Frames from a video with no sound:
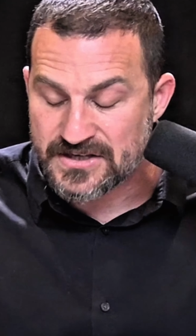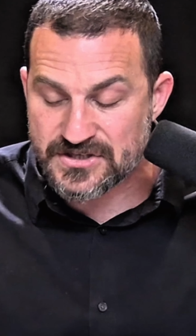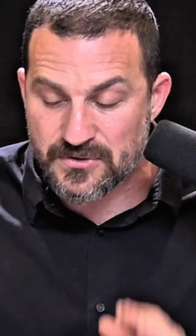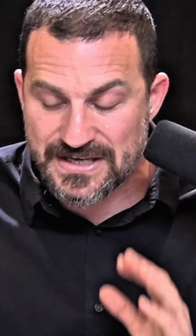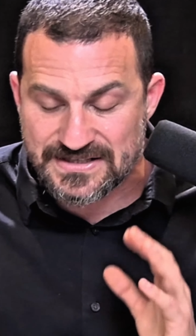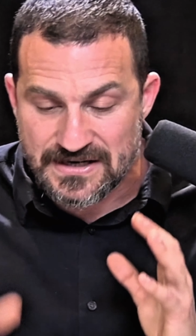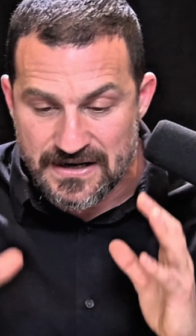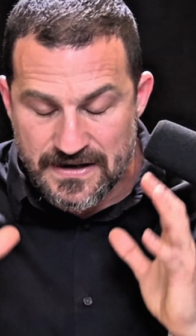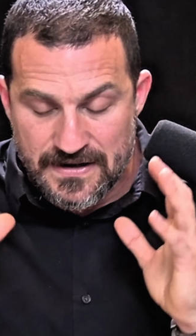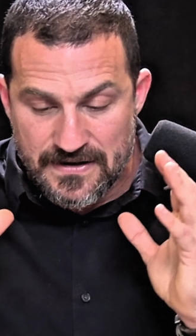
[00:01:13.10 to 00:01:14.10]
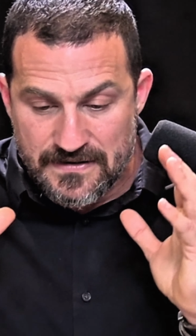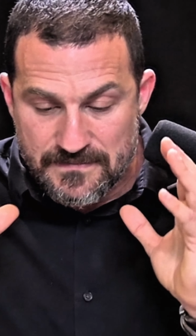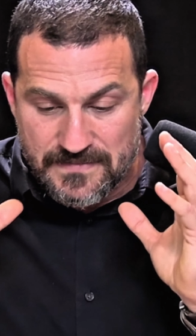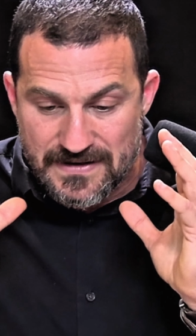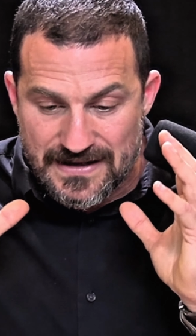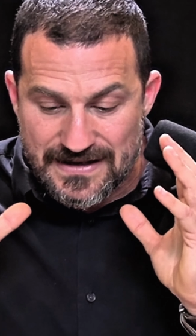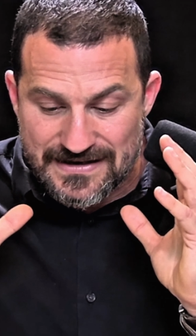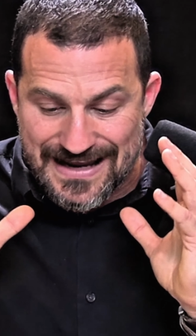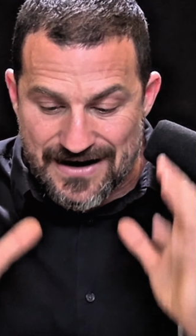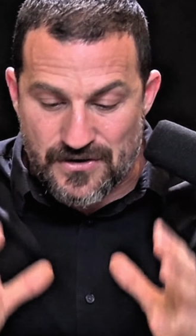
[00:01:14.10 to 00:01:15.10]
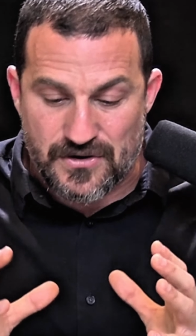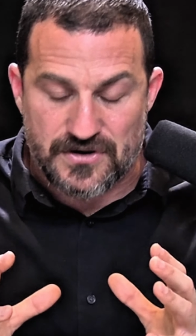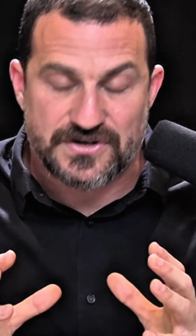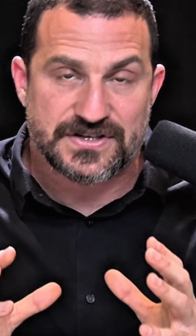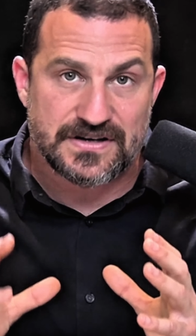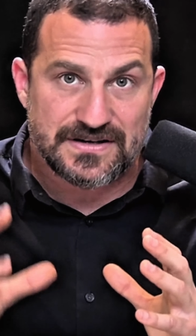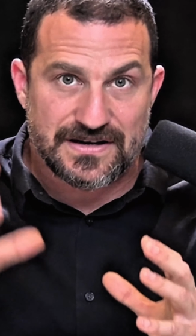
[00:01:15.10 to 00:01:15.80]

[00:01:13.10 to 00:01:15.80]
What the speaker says: So these errors